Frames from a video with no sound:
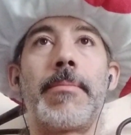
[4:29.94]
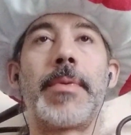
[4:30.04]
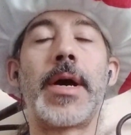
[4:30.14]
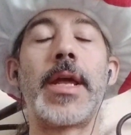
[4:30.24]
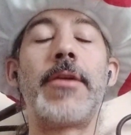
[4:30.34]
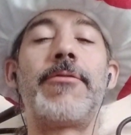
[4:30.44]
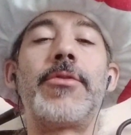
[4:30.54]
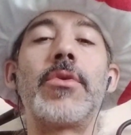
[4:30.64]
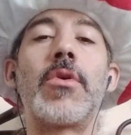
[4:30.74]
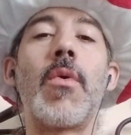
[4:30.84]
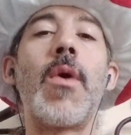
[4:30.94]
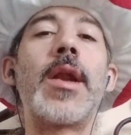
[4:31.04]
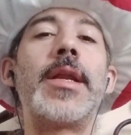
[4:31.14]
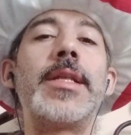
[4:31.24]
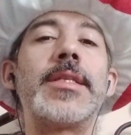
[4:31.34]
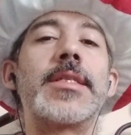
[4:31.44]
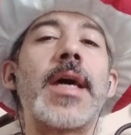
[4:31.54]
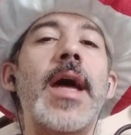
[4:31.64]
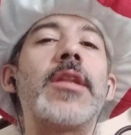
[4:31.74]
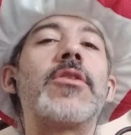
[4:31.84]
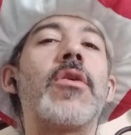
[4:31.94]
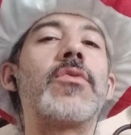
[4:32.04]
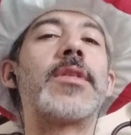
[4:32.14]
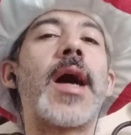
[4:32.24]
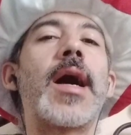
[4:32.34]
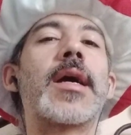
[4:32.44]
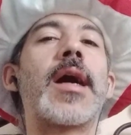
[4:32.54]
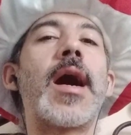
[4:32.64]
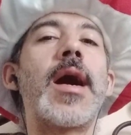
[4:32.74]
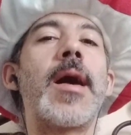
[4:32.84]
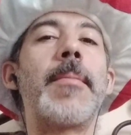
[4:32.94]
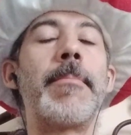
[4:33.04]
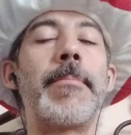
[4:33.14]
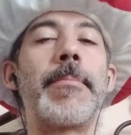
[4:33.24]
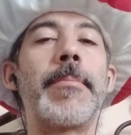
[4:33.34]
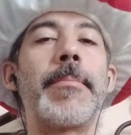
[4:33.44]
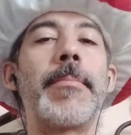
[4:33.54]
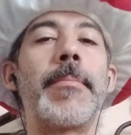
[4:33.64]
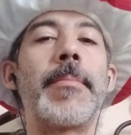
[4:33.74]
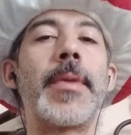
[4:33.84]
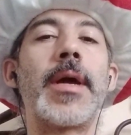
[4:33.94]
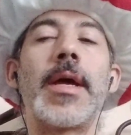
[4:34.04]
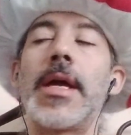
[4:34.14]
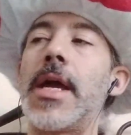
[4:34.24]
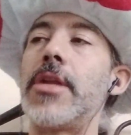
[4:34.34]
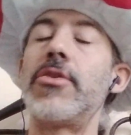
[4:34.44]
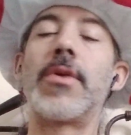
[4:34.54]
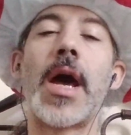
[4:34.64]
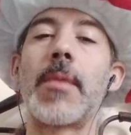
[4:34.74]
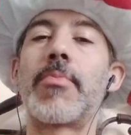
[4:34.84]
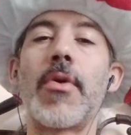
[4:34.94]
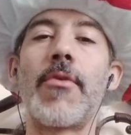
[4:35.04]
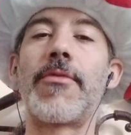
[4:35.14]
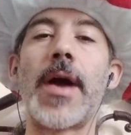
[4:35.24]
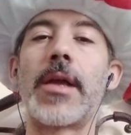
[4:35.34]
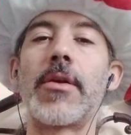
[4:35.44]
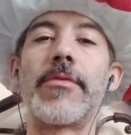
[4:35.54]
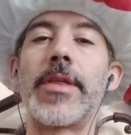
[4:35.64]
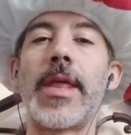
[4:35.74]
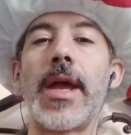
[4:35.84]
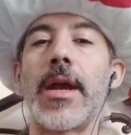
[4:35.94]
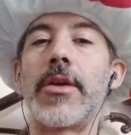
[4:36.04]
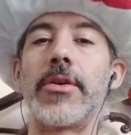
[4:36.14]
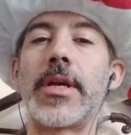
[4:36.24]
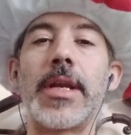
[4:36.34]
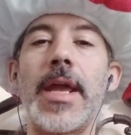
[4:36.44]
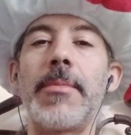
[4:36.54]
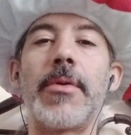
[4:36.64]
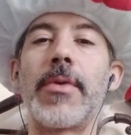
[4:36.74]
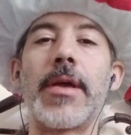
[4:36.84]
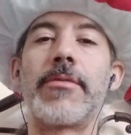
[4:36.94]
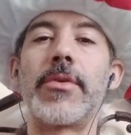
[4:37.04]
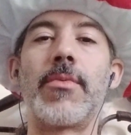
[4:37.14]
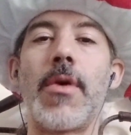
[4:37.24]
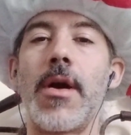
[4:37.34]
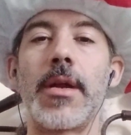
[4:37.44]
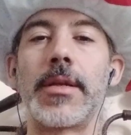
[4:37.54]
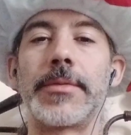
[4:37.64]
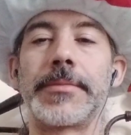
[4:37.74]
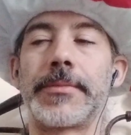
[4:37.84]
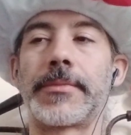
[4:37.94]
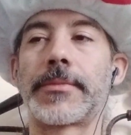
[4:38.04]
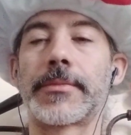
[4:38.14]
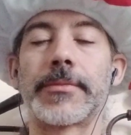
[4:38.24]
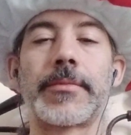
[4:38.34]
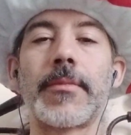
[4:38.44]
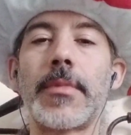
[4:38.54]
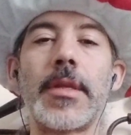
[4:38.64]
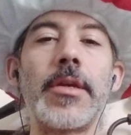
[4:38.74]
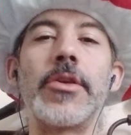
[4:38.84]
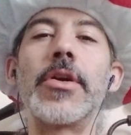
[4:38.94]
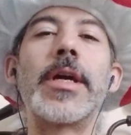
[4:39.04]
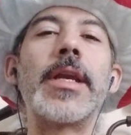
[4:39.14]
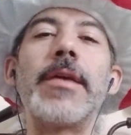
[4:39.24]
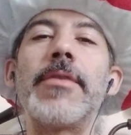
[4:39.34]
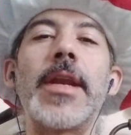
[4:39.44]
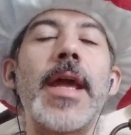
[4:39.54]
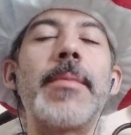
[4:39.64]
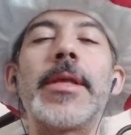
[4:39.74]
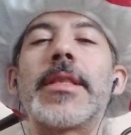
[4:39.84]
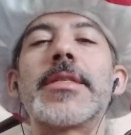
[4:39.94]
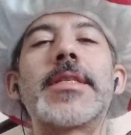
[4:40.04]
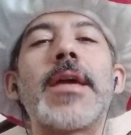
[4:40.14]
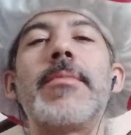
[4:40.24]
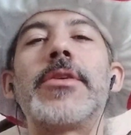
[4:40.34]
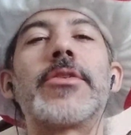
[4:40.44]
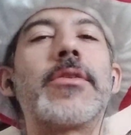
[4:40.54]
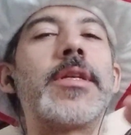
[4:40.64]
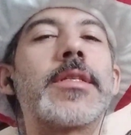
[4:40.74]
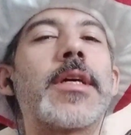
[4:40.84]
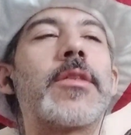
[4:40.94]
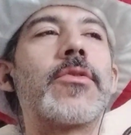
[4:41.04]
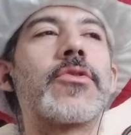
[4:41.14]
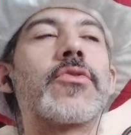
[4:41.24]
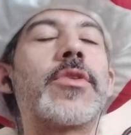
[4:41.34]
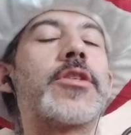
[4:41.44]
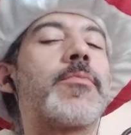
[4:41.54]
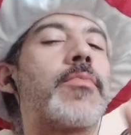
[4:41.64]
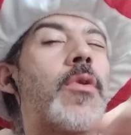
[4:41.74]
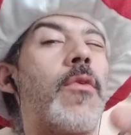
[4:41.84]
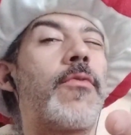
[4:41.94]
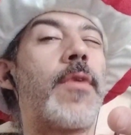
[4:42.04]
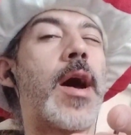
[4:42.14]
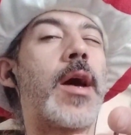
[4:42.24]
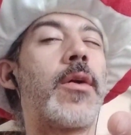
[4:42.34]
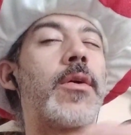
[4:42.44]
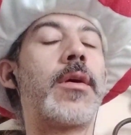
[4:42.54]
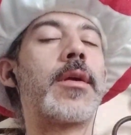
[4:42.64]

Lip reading: But if you go on Nintendo.com and you got a profile over there, you can name it whatever you want. You could even name it the same as your Nintendo Switch profile